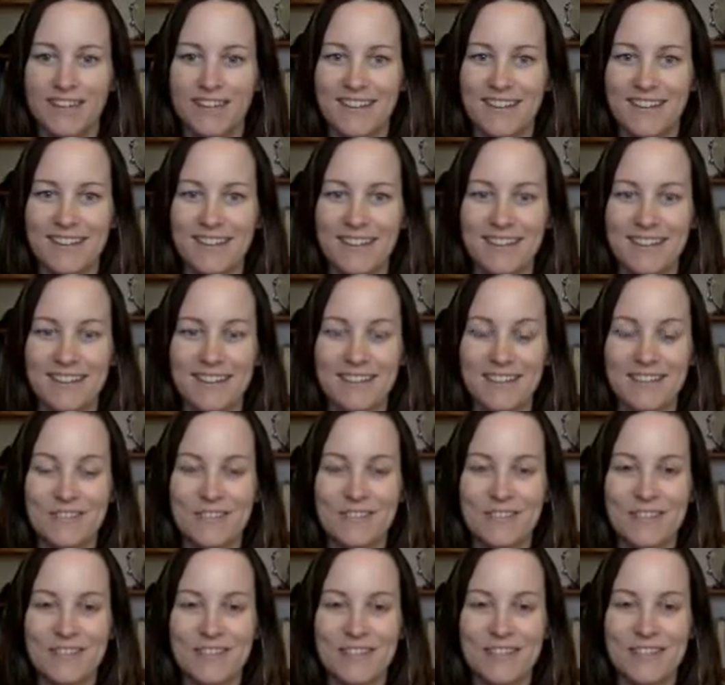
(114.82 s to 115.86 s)
And it
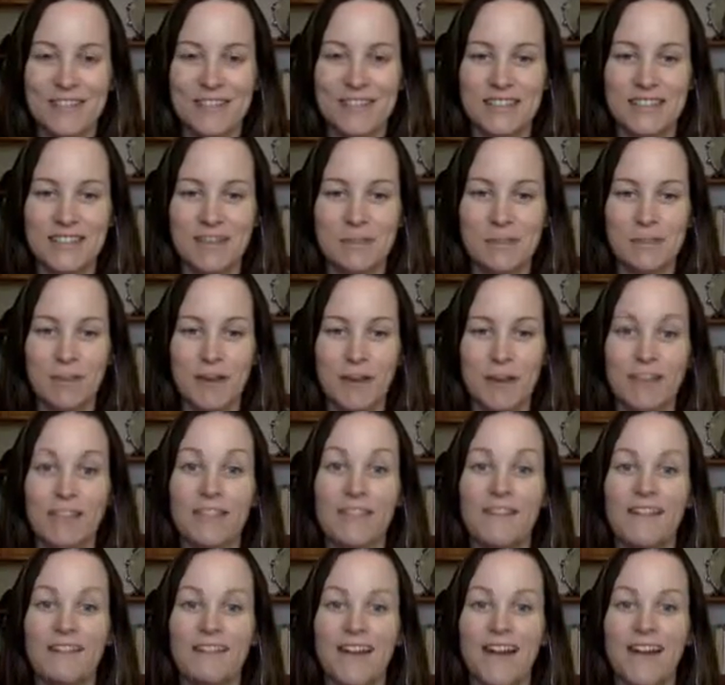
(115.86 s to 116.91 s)
feels like it's my
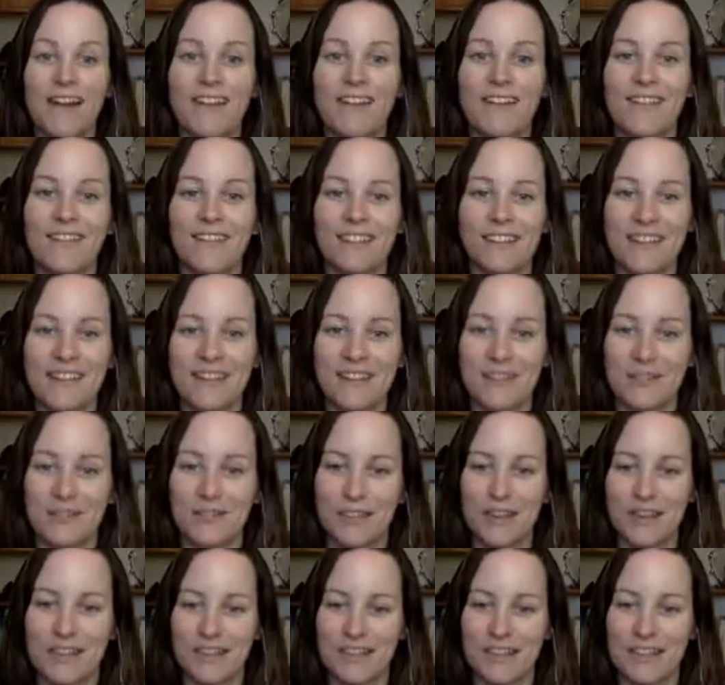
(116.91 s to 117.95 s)
style. I kind of
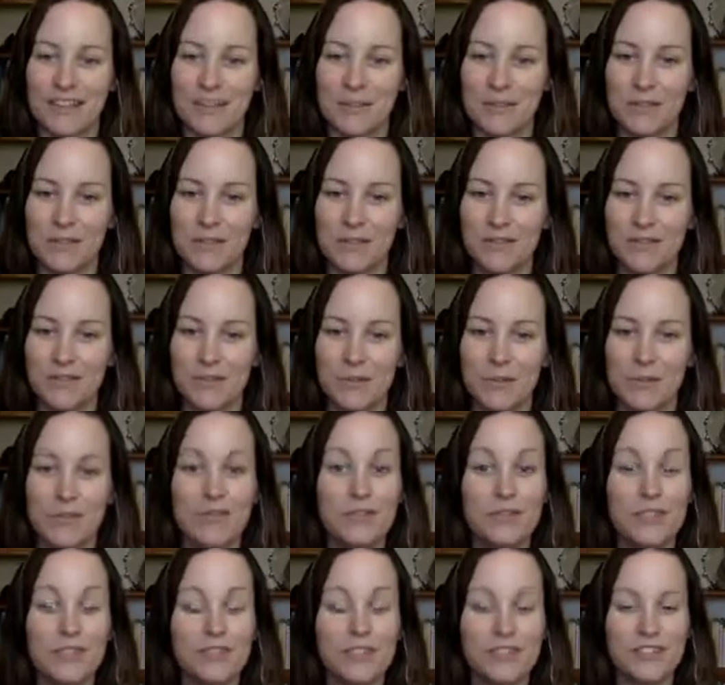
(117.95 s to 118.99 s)
resonate with quite a
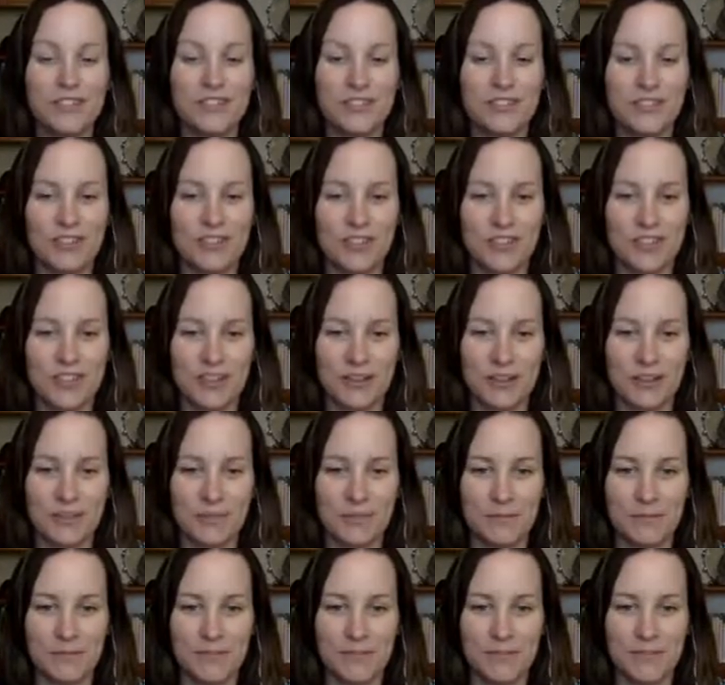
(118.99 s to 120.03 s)
few teachers on there.
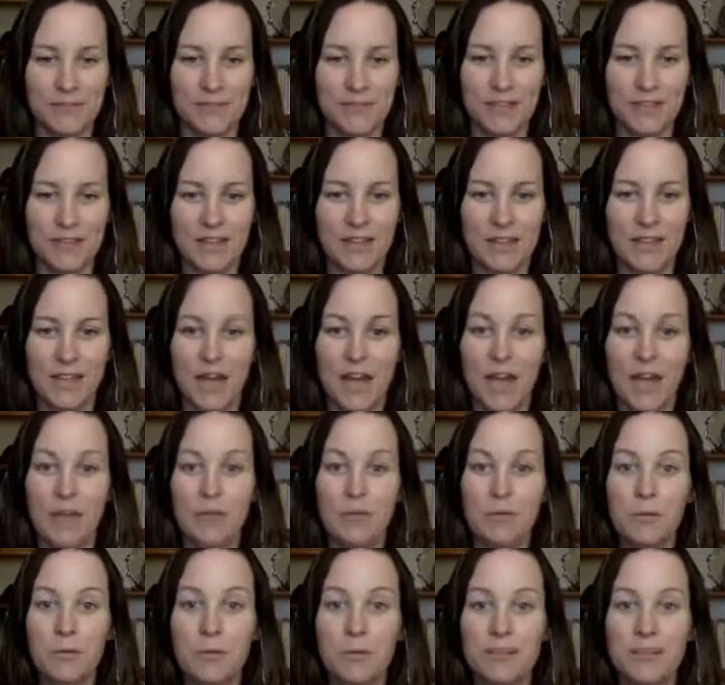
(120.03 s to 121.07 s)
I
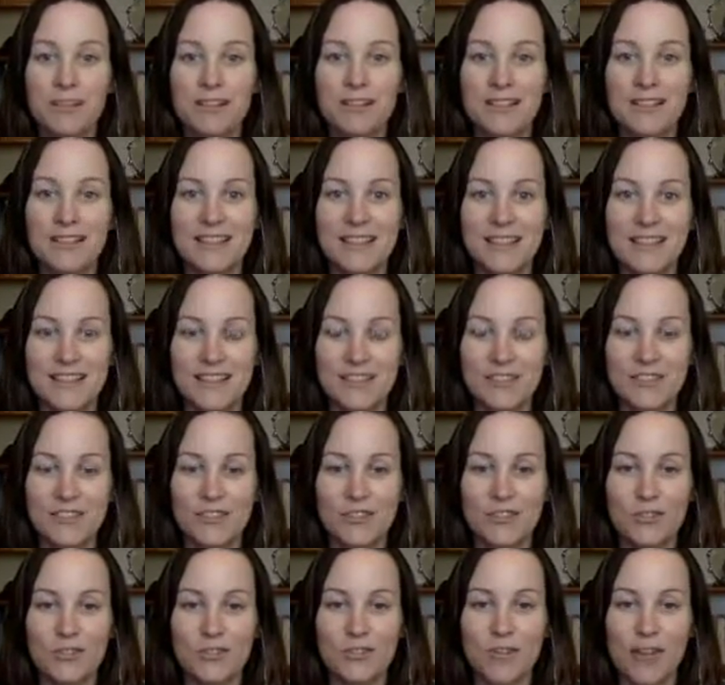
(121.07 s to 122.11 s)
will put a link
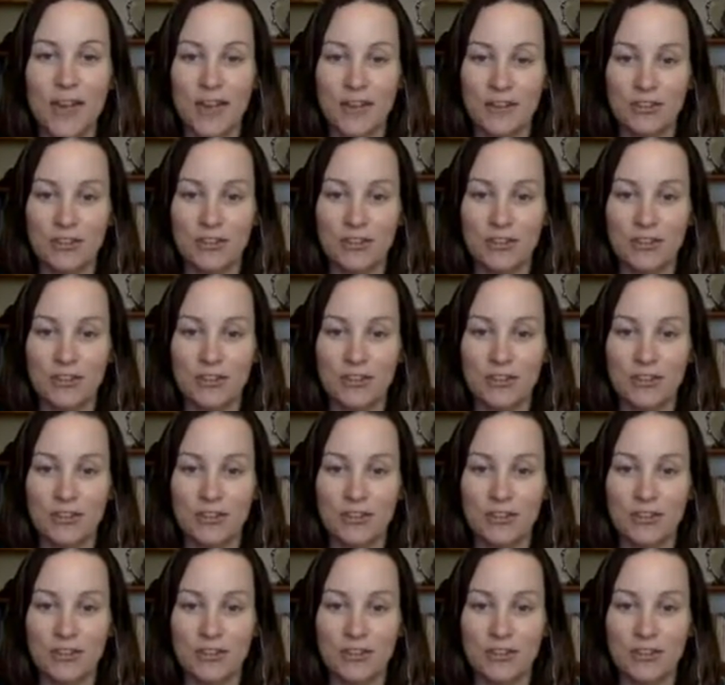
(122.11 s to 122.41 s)
to that